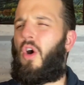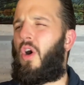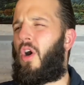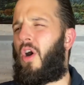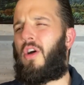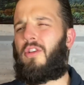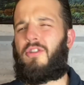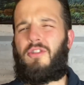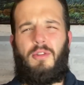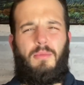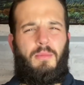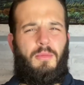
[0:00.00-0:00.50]

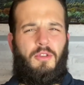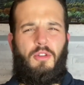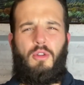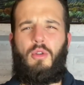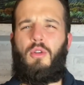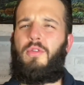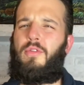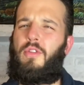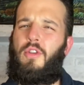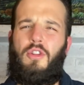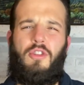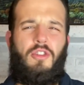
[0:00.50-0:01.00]
Awesome too
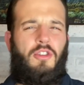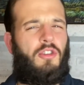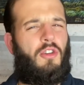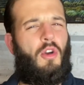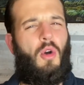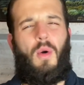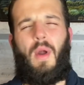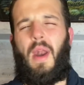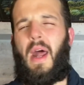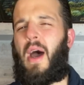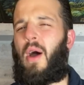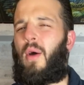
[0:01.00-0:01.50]
if you're just
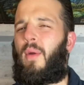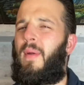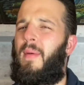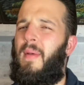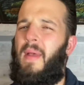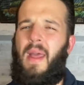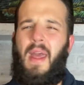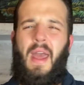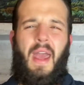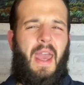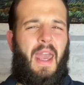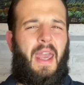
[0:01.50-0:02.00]
going out,
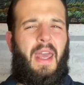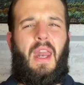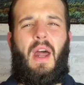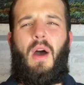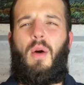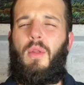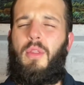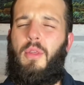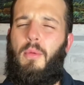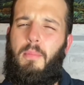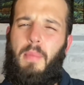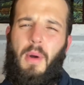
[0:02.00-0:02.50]
hanging out
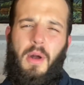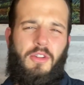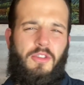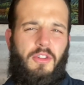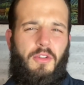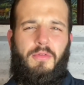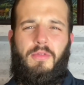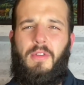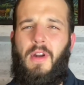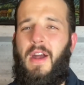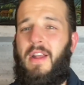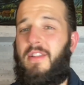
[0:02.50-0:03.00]
with a bunch of
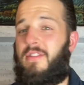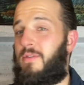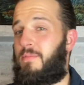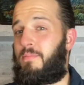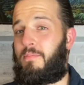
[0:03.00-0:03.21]
friends,